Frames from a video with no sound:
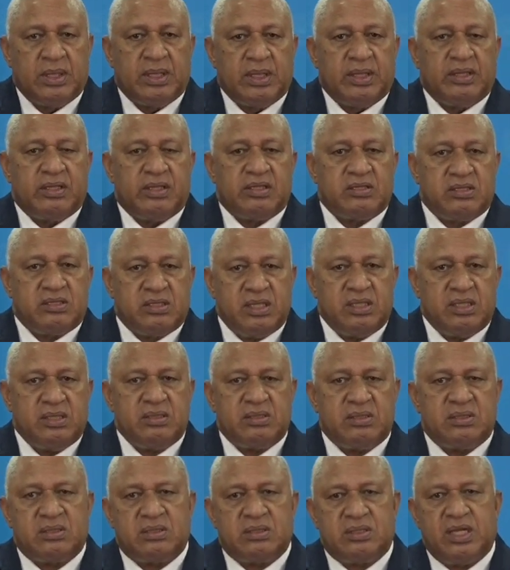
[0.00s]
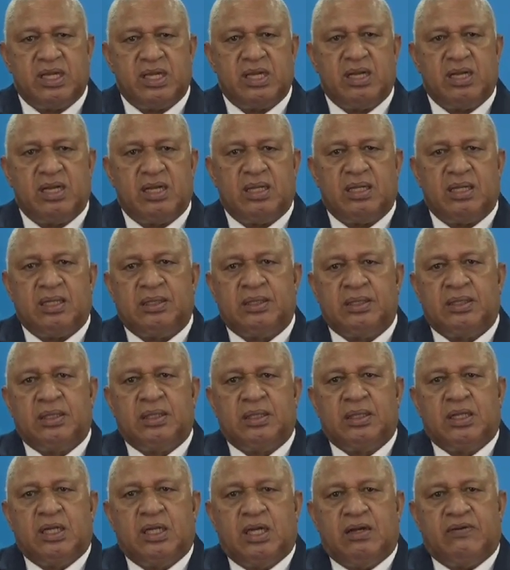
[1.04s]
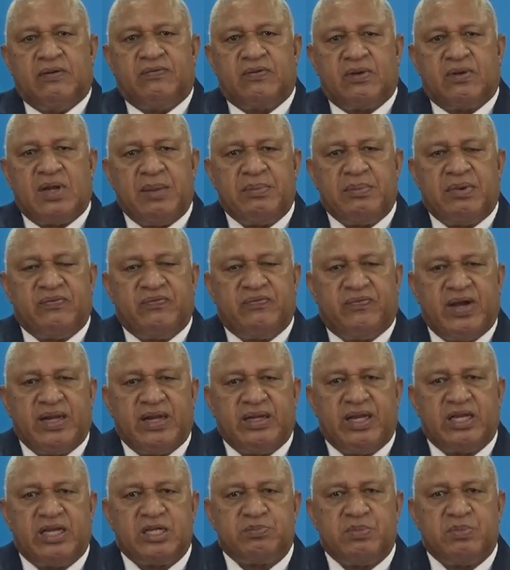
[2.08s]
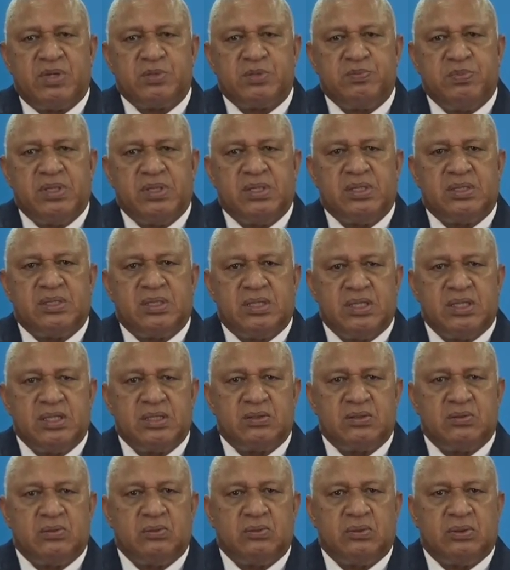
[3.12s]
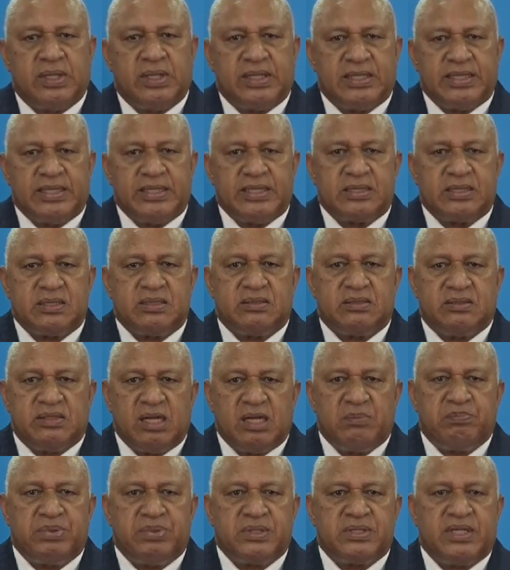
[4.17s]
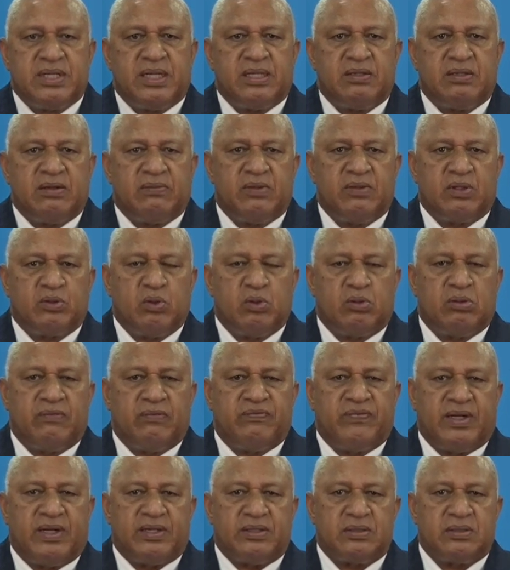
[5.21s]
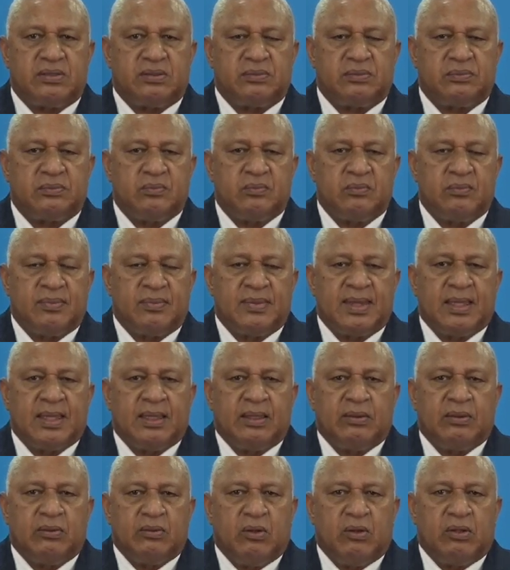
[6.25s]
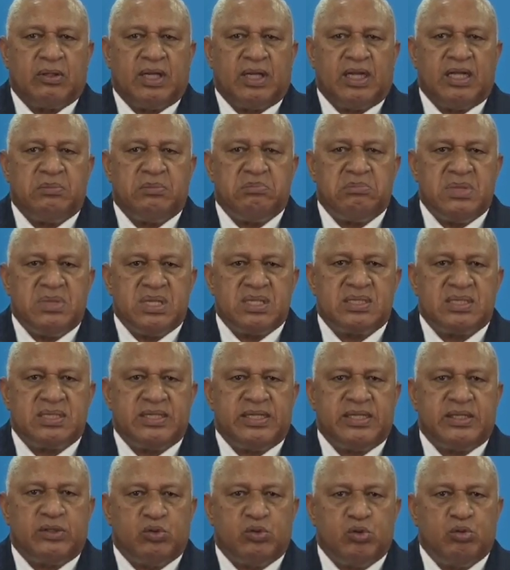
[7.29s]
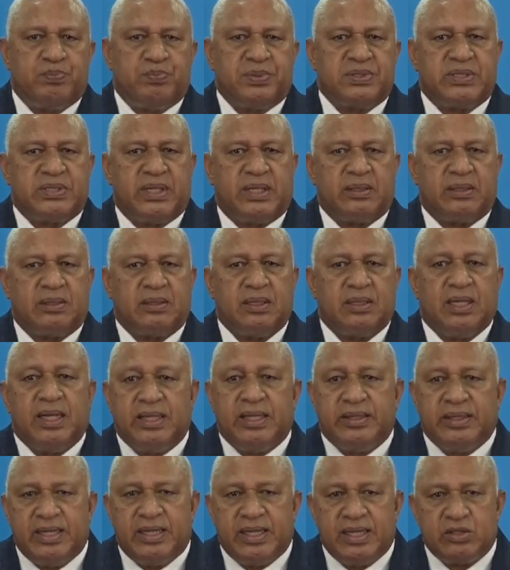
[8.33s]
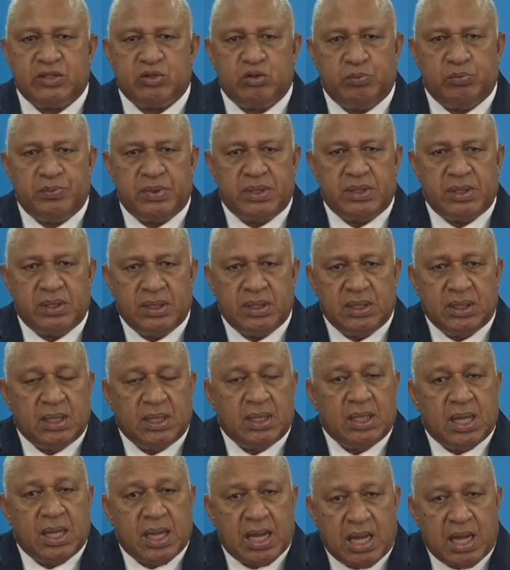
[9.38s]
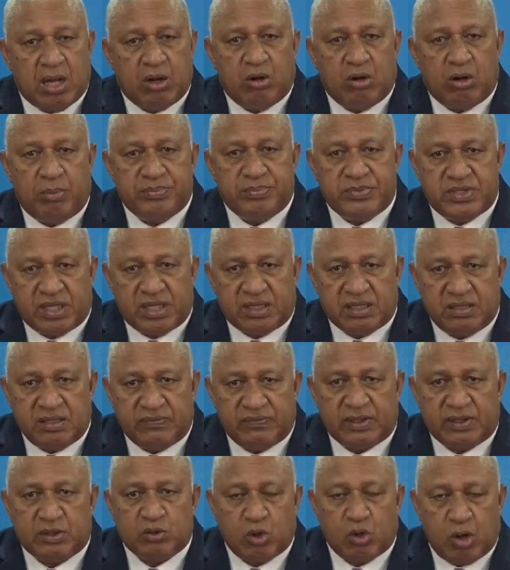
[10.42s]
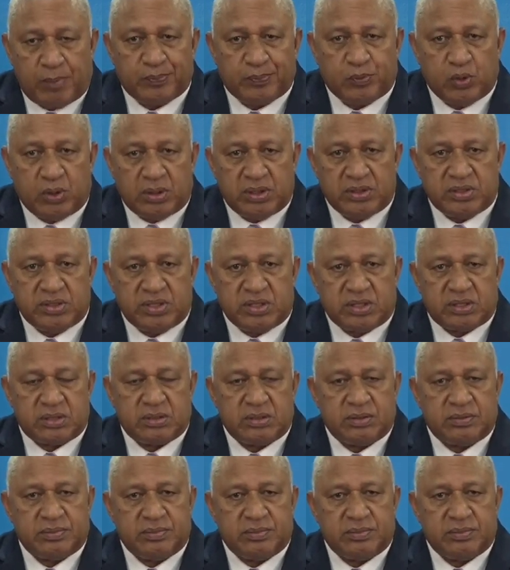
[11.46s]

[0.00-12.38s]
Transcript: The SIDS share of climate finance must be increased to at least 10% of the total funds, not a measly 2%, and that has to be our objective at COP26.